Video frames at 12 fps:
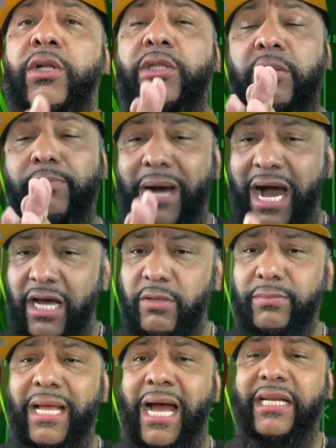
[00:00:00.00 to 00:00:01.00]
The
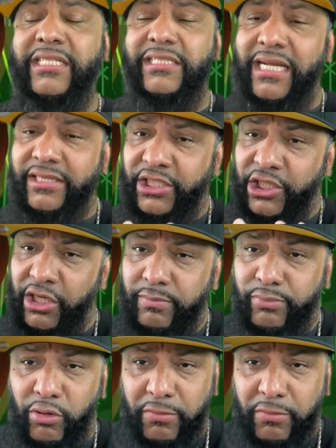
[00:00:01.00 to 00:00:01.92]
bottom line is that the young boy